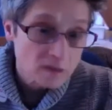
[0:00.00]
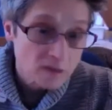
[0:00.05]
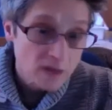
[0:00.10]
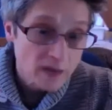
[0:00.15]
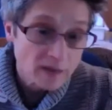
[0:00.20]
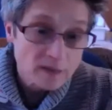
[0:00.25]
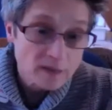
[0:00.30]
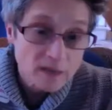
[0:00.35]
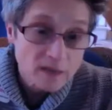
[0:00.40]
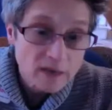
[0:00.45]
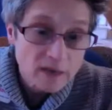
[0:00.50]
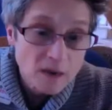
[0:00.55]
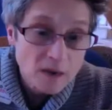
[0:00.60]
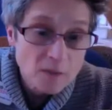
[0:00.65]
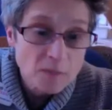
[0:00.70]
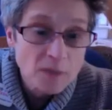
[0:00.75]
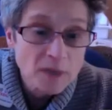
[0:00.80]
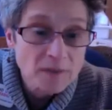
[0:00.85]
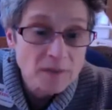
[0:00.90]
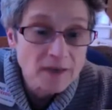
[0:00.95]
And like, I
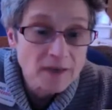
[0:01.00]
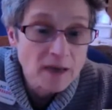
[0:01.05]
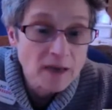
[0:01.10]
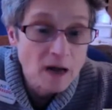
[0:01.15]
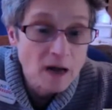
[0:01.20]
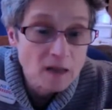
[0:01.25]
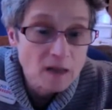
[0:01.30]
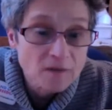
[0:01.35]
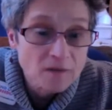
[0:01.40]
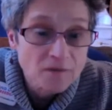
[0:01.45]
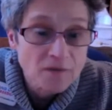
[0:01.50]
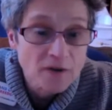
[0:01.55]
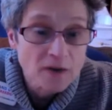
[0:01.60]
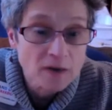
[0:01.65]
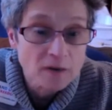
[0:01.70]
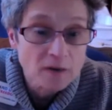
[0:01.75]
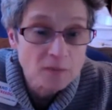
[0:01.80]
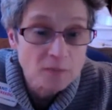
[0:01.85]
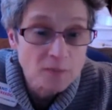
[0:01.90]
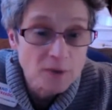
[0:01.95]
mean, the
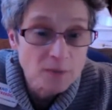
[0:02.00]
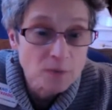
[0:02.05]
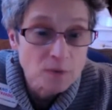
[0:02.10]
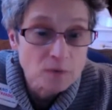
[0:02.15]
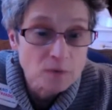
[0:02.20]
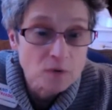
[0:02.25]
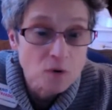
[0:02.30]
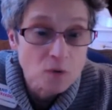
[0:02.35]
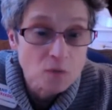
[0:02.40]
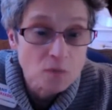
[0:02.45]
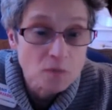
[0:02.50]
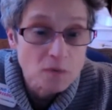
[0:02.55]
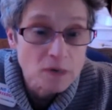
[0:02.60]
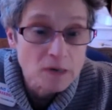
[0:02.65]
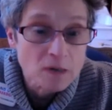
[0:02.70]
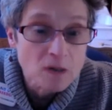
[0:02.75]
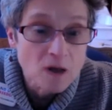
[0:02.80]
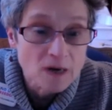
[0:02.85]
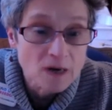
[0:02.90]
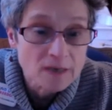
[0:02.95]
caliphate, people don't
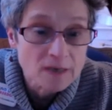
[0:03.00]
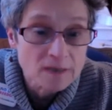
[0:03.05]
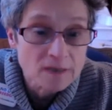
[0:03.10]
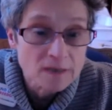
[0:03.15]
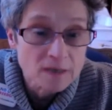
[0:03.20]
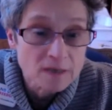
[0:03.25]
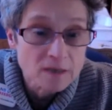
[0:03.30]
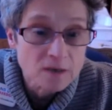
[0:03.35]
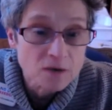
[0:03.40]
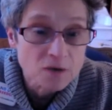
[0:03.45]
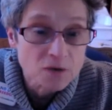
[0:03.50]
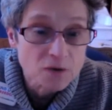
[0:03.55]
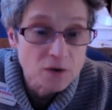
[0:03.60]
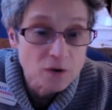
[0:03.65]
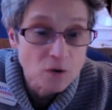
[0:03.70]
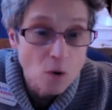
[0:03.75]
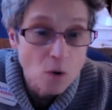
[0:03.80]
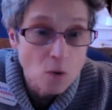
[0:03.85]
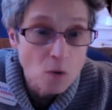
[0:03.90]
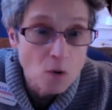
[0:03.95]
realize this is the
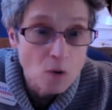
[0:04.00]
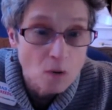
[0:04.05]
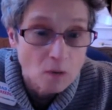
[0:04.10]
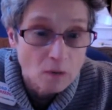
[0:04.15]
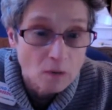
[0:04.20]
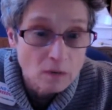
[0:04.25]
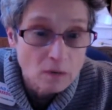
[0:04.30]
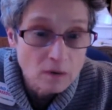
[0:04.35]
goal,